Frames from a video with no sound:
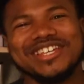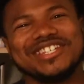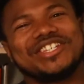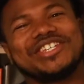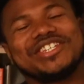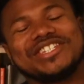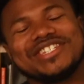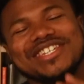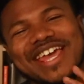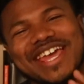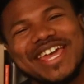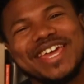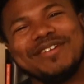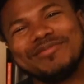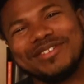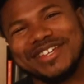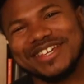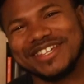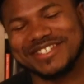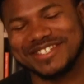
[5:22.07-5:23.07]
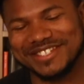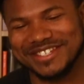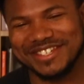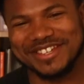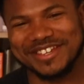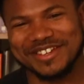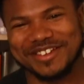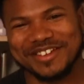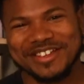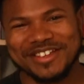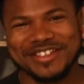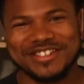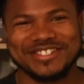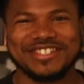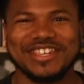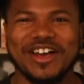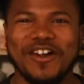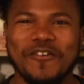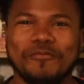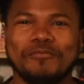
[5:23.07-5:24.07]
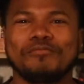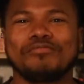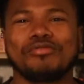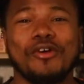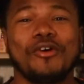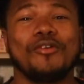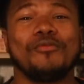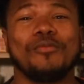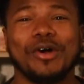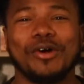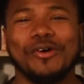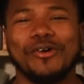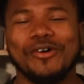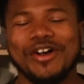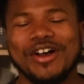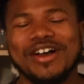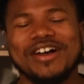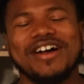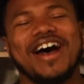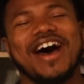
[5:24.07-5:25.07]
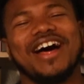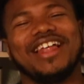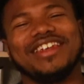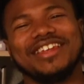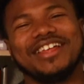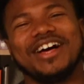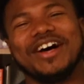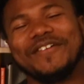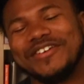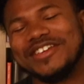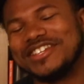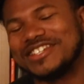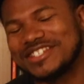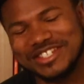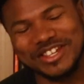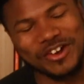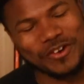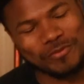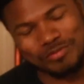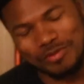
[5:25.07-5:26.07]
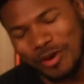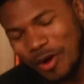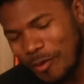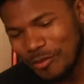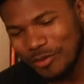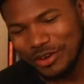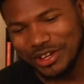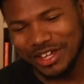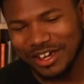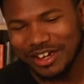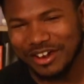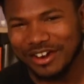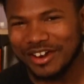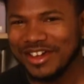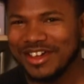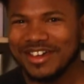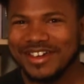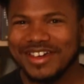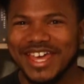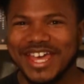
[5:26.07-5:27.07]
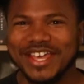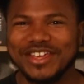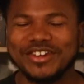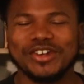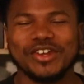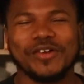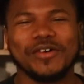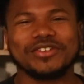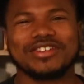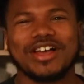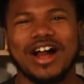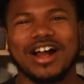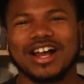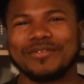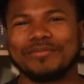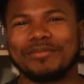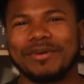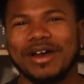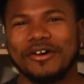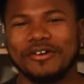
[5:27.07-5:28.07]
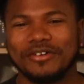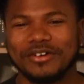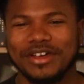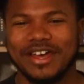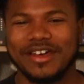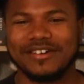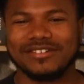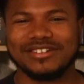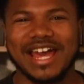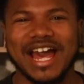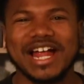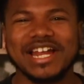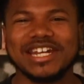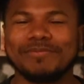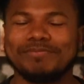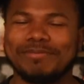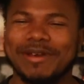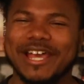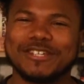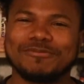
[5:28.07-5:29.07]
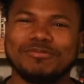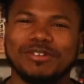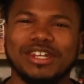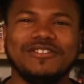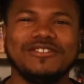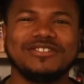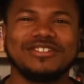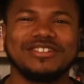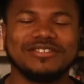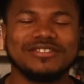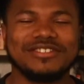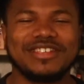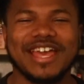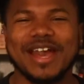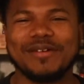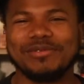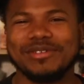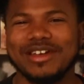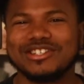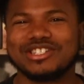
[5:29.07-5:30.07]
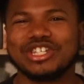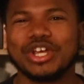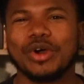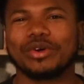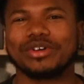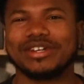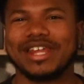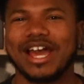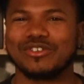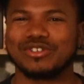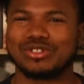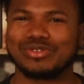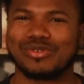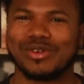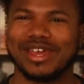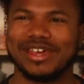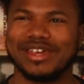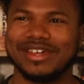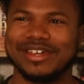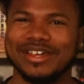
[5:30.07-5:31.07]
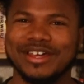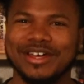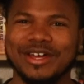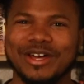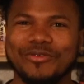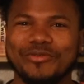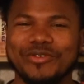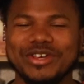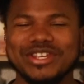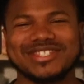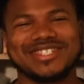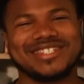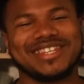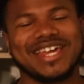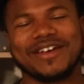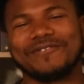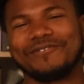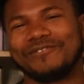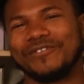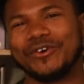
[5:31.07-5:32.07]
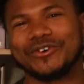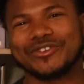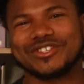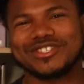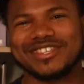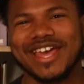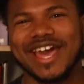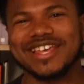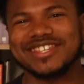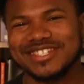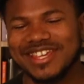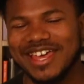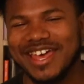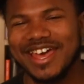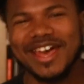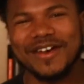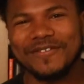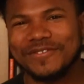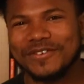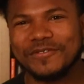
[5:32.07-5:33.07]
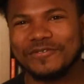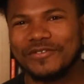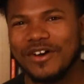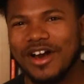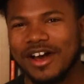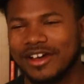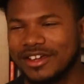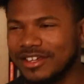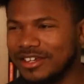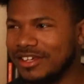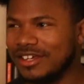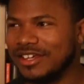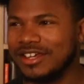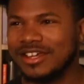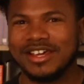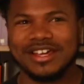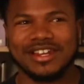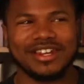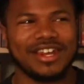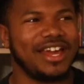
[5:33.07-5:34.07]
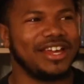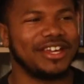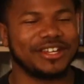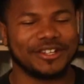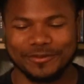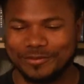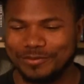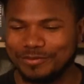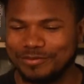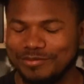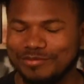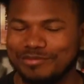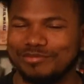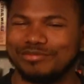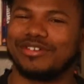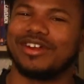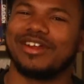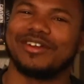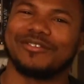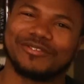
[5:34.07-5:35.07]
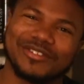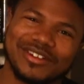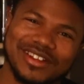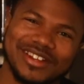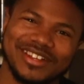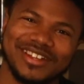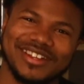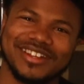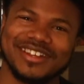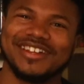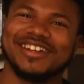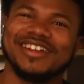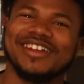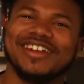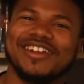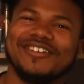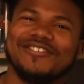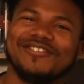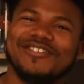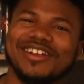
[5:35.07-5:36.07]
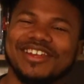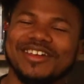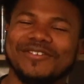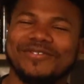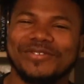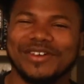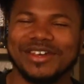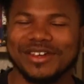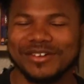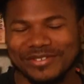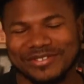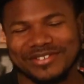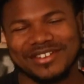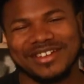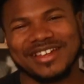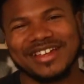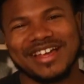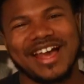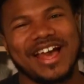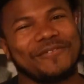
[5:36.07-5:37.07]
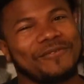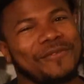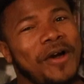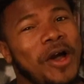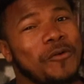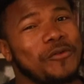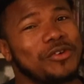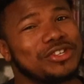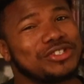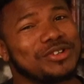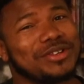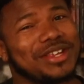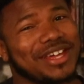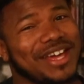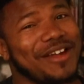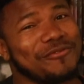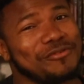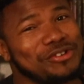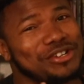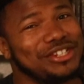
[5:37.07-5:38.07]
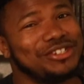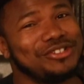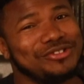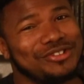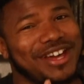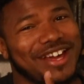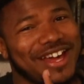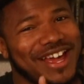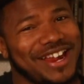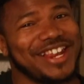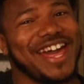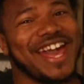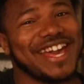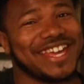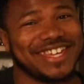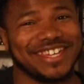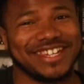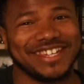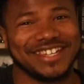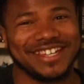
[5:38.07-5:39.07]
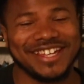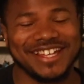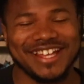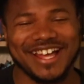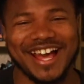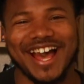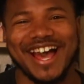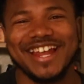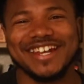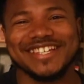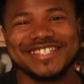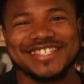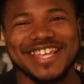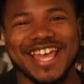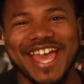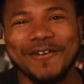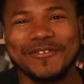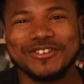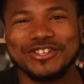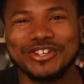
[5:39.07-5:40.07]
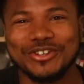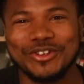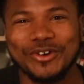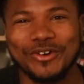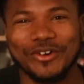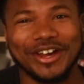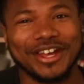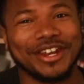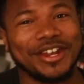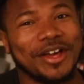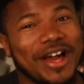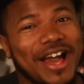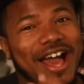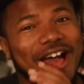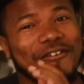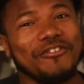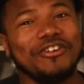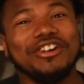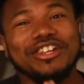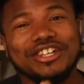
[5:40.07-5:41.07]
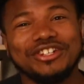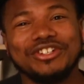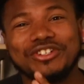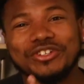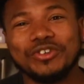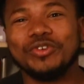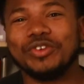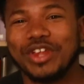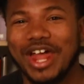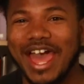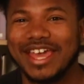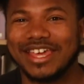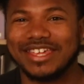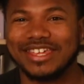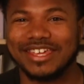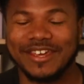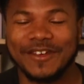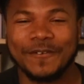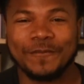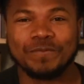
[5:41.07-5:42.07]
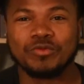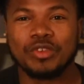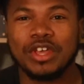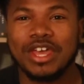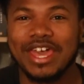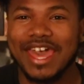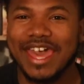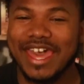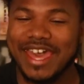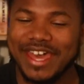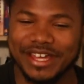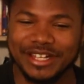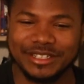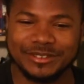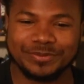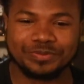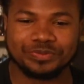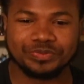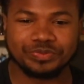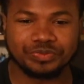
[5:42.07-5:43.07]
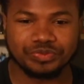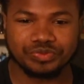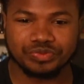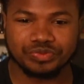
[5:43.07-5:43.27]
shameless self promo. I love his self promo here. And you know what I'm talking about. Down in the basement, he's damn near choking out Dre. We see like 4 stacks of effing vodka. Like, bruh, really? Really, Fifth? I fuck with you. Like, I really do. I like it. I understand what you're doing. I really do like it. And